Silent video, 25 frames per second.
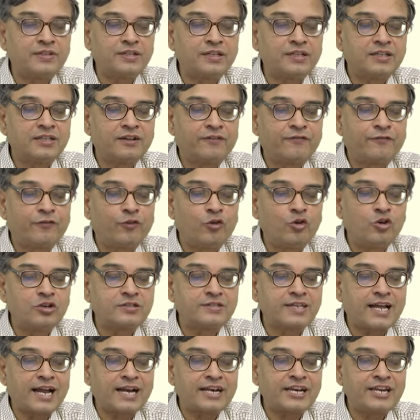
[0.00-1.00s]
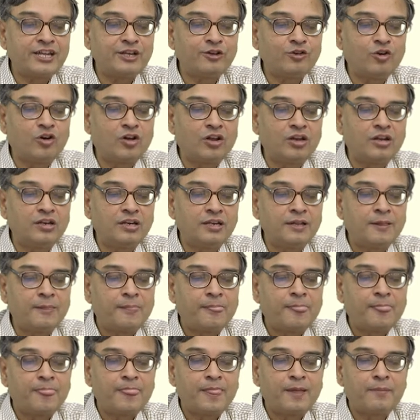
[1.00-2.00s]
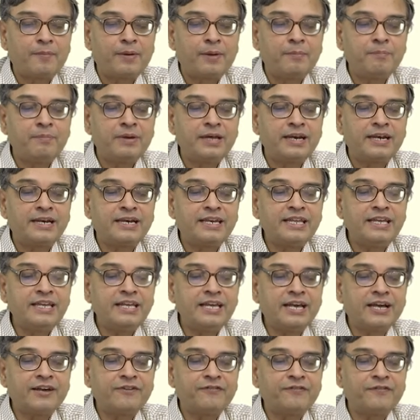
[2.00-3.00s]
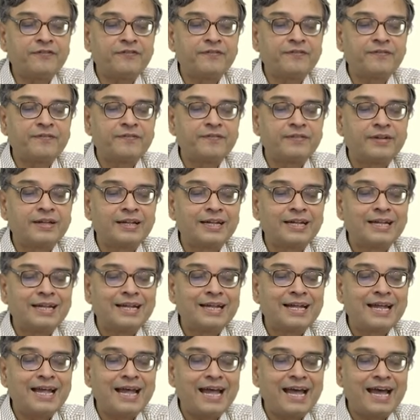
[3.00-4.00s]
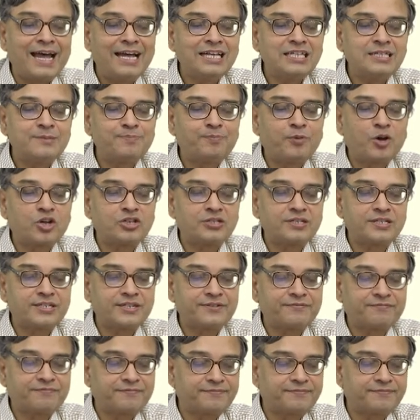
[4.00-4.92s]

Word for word: the force acting on the member D F as positive.